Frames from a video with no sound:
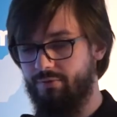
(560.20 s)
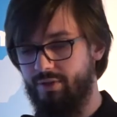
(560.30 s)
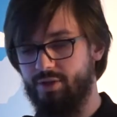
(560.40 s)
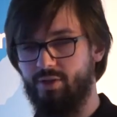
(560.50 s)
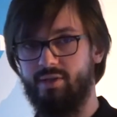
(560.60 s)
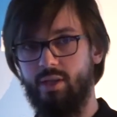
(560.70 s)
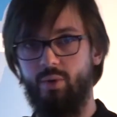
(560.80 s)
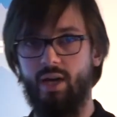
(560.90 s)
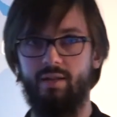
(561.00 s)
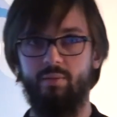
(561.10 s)
features that
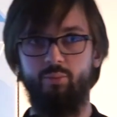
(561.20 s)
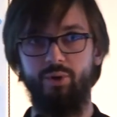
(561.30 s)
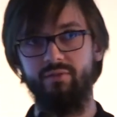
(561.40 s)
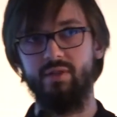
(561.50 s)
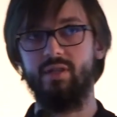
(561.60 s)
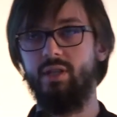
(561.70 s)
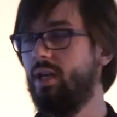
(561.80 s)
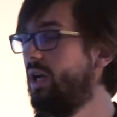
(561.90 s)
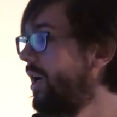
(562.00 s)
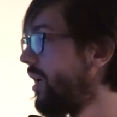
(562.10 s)
we had
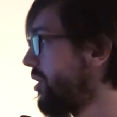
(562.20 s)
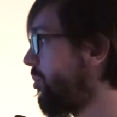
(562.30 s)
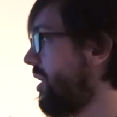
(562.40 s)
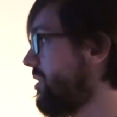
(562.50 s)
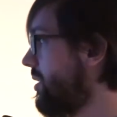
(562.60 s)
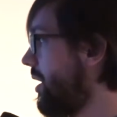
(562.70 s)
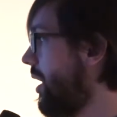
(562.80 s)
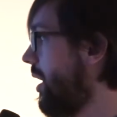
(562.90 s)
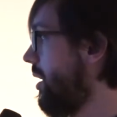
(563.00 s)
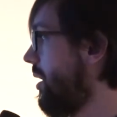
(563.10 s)
previously to match
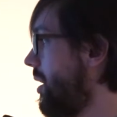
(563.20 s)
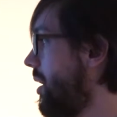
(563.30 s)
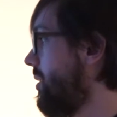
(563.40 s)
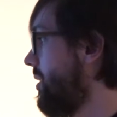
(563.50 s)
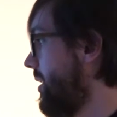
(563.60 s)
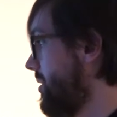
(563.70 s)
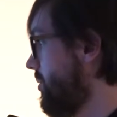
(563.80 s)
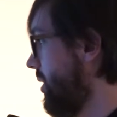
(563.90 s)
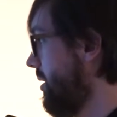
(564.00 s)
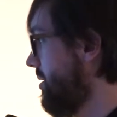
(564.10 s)
the
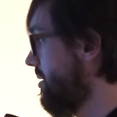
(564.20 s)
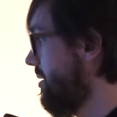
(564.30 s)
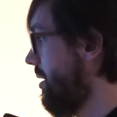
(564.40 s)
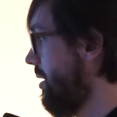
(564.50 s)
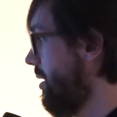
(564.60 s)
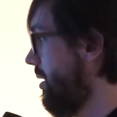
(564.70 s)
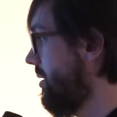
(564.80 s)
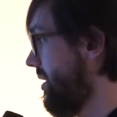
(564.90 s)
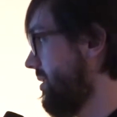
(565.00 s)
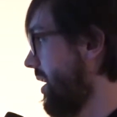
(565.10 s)
TestRail's
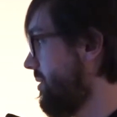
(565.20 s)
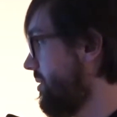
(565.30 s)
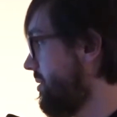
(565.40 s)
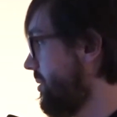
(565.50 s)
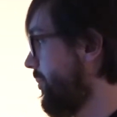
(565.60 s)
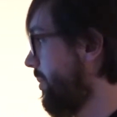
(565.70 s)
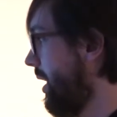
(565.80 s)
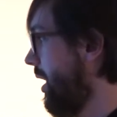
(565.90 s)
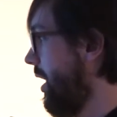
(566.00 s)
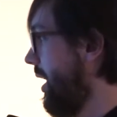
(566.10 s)
test cases.
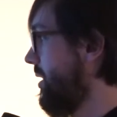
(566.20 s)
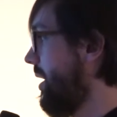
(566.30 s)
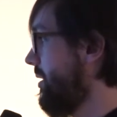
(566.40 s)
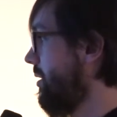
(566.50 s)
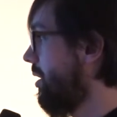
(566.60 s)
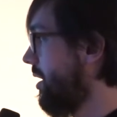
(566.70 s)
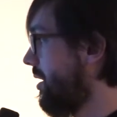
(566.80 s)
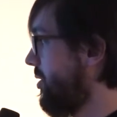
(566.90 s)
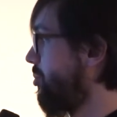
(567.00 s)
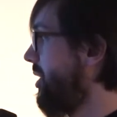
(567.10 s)
And add
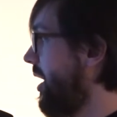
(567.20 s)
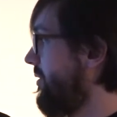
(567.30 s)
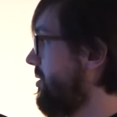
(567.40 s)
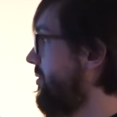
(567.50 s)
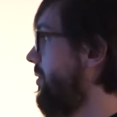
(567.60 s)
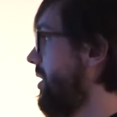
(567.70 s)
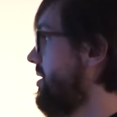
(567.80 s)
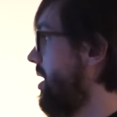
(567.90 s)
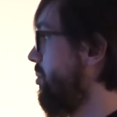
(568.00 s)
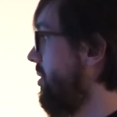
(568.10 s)
logging to Behave. So for
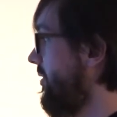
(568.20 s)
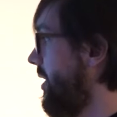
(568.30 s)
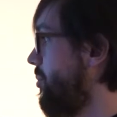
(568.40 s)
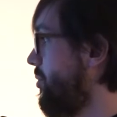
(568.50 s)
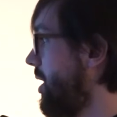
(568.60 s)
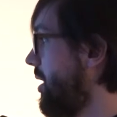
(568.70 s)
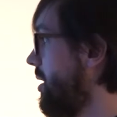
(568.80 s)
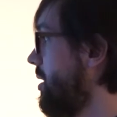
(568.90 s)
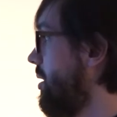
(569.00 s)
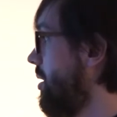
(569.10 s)
example, if I'm running
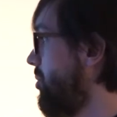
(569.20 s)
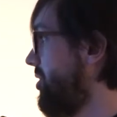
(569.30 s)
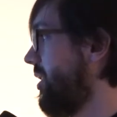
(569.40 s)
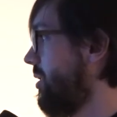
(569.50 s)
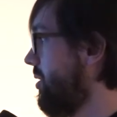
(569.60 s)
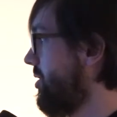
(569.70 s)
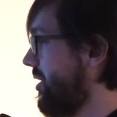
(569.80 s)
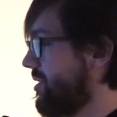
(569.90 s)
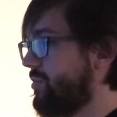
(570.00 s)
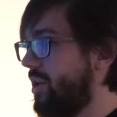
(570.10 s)
a particular
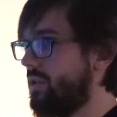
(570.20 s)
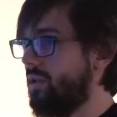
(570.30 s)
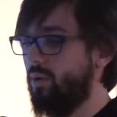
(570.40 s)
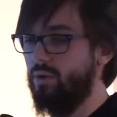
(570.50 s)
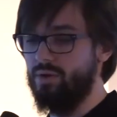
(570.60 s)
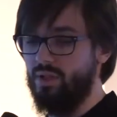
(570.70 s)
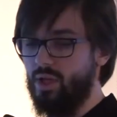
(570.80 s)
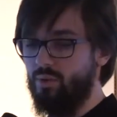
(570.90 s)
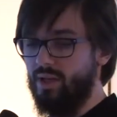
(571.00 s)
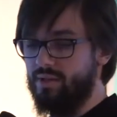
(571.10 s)
test run, I want to
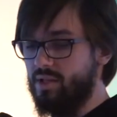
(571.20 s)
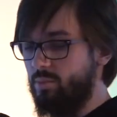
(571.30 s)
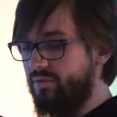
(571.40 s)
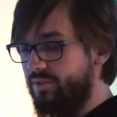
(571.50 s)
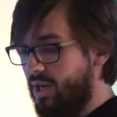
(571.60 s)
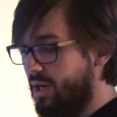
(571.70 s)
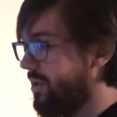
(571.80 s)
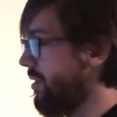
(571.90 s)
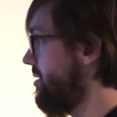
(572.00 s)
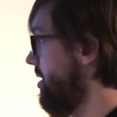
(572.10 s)
know that some of
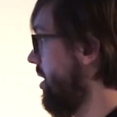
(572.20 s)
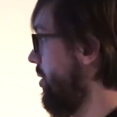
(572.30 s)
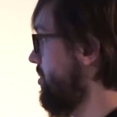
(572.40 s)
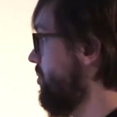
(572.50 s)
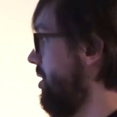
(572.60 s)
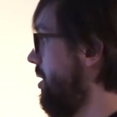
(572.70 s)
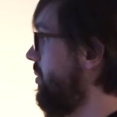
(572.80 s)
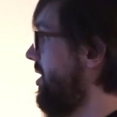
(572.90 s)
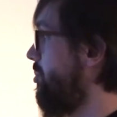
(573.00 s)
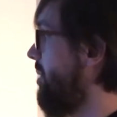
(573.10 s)
the scenarios were
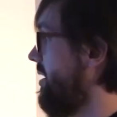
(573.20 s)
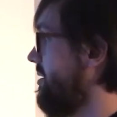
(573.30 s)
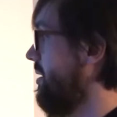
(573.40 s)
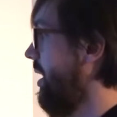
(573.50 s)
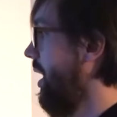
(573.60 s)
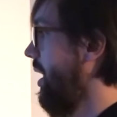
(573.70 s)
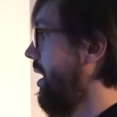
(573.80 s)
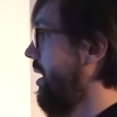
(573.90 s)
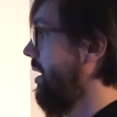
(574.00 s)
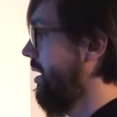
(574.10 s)
already passed
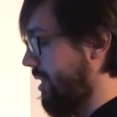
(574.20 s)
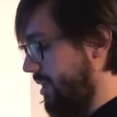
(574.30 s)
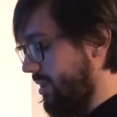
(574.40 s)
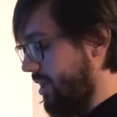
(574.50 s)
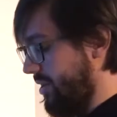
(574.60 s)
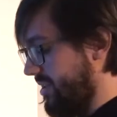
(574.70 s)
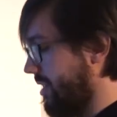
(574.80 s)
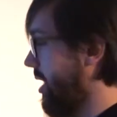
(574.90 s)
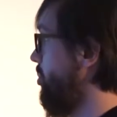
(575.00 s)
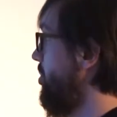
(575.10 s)
and they are
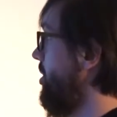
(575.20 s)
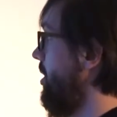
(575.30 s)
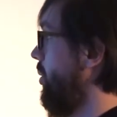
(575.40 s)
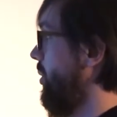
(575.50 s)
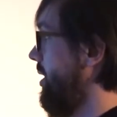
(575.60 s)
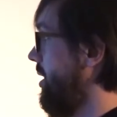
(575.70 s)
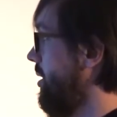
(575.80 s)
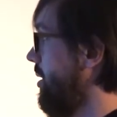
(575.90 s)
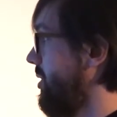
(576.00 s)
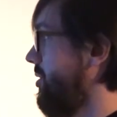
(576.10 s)
skipped
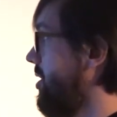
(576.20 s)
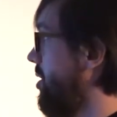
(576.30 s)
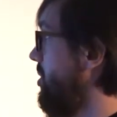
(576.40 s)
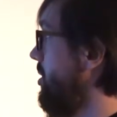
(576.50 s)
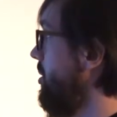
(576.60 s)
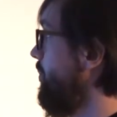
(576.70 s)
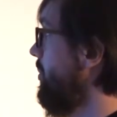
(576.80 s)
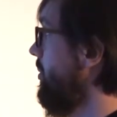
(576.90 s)
within terminal.